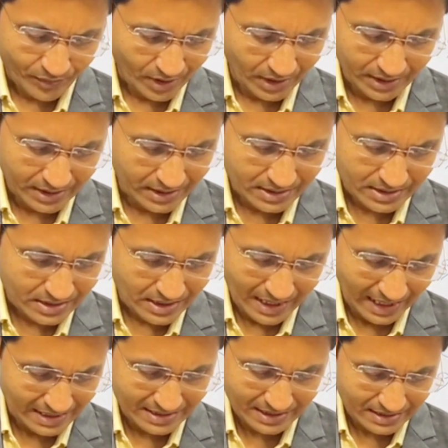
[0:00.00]
it is
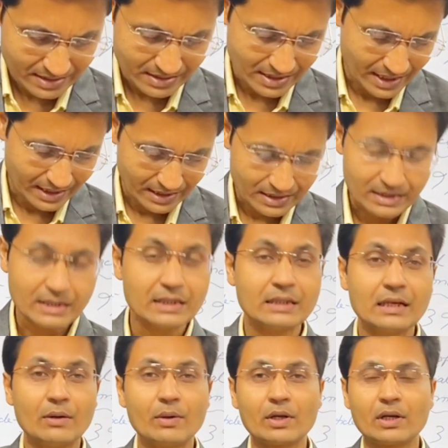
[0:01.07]
as enshrined in
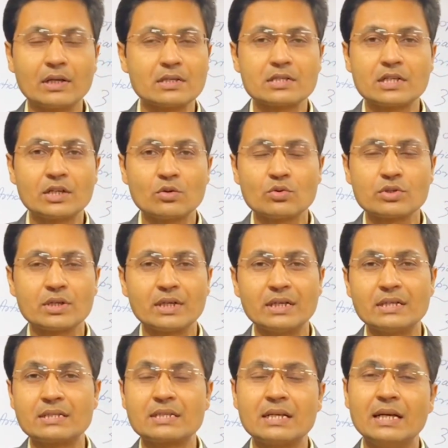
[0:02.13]
our constitution,
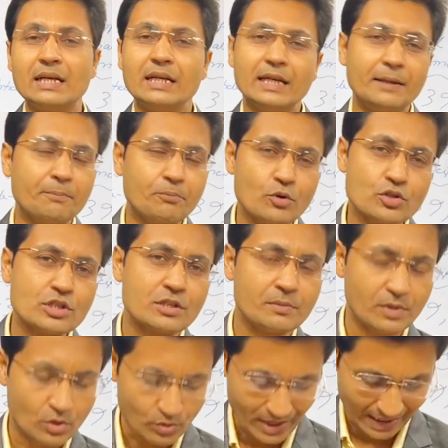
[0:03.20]
is impossible
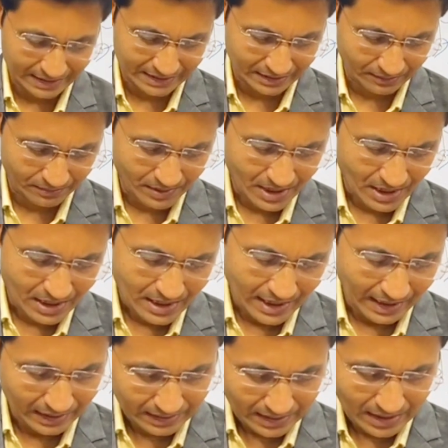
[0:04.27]
to achieve.
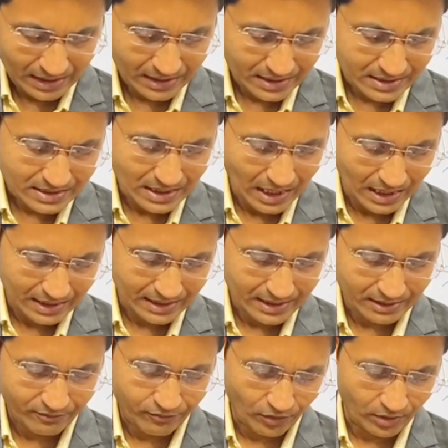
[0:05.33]
And third is
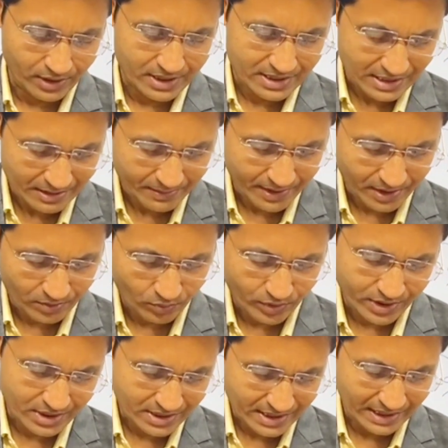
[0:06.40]
Article 47,
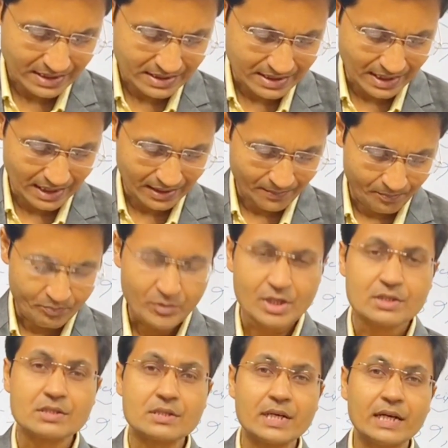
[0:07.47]
which states that
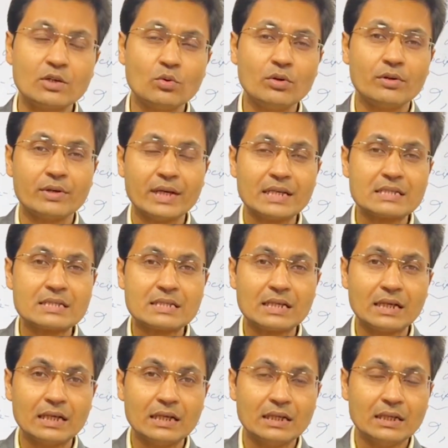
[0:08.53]
state will raise
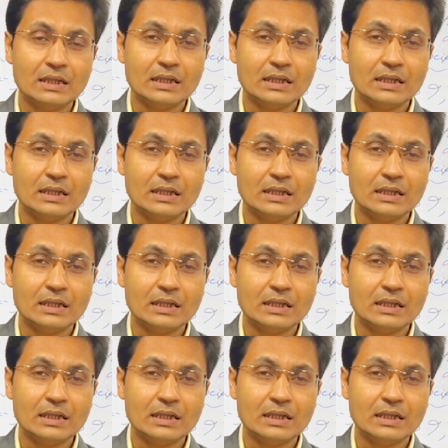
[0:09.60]
the